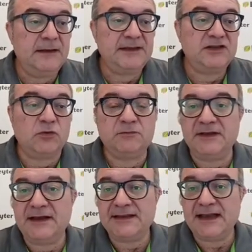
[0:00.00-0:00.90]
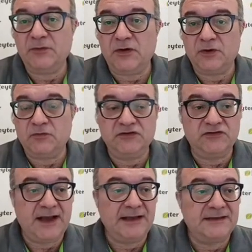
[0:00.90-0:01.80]
This would be the table where we
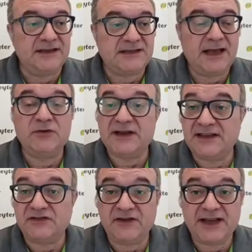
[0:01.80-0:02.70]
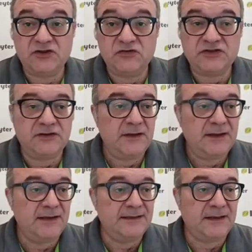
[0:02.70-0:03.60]
find these tabulated values.
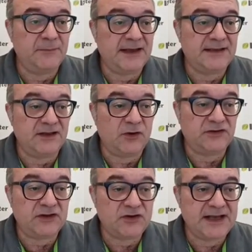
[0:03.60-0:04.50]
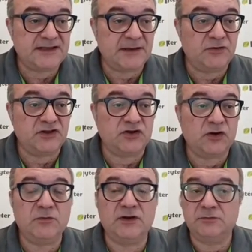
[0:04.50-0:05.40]
Depending on the dry
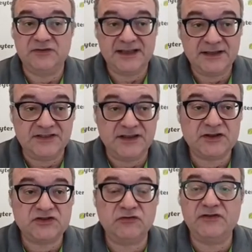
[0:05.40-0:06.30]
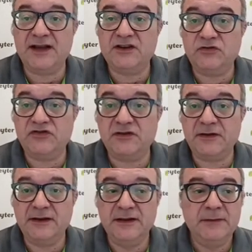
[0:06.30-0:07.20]
temperature, we obtain a series of values,
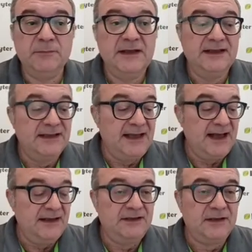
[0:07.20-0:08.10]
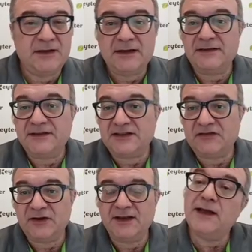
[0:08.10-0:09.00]
but in the end, this is
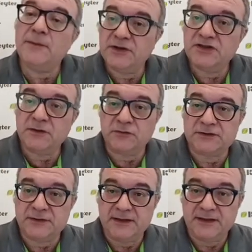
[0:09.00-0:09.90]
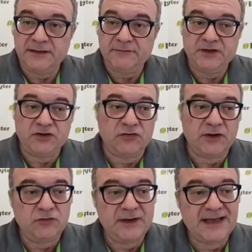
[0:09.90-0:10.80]
very cumbersome, because we
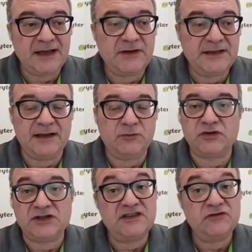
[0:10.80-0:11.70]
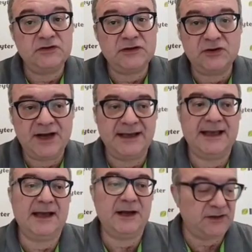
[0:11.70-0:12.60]
already have a table just for the dry
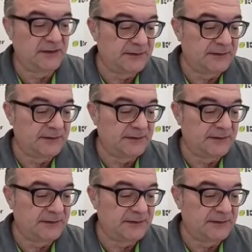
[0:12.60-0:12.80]
air.